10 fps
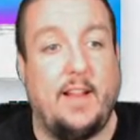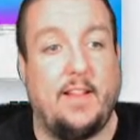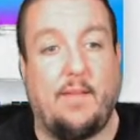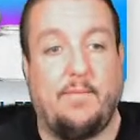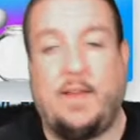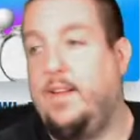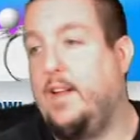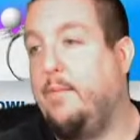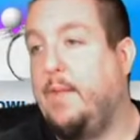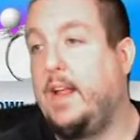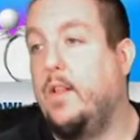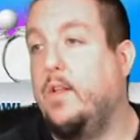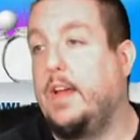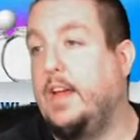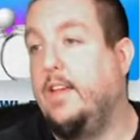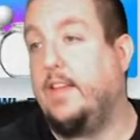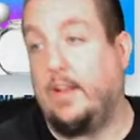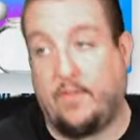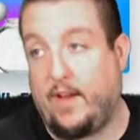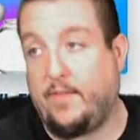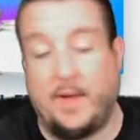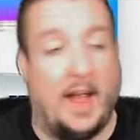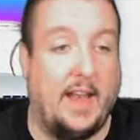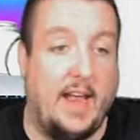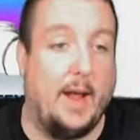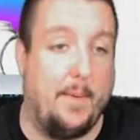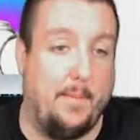it, I mean, I'm making it look easy. Trust me, I am.